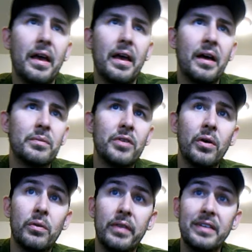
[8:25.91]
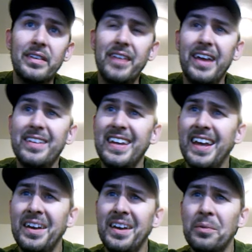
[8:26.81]
So this is
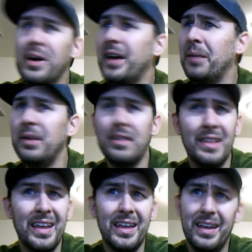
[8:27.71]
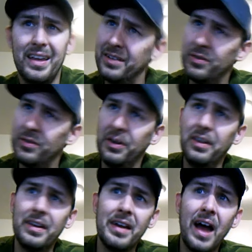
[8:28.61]
1881. I mean, it's really
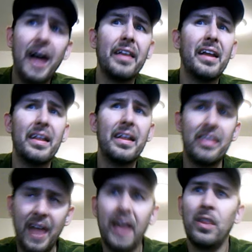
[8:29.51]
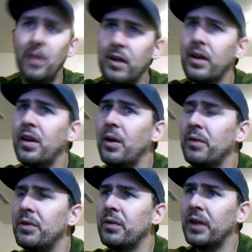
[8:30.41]
not that long ago
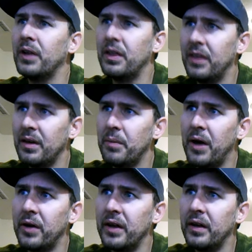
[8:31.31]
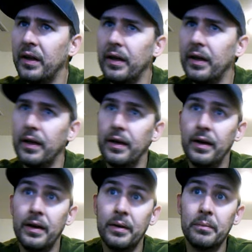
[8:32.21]
if you really think about it.
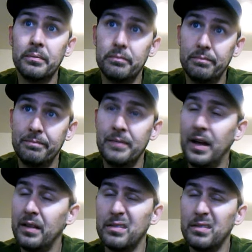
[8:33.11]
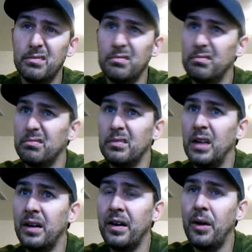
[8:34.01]
Um, not
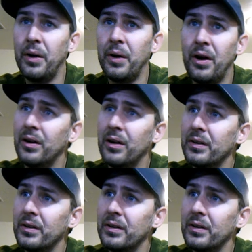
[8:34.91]
long ago at all.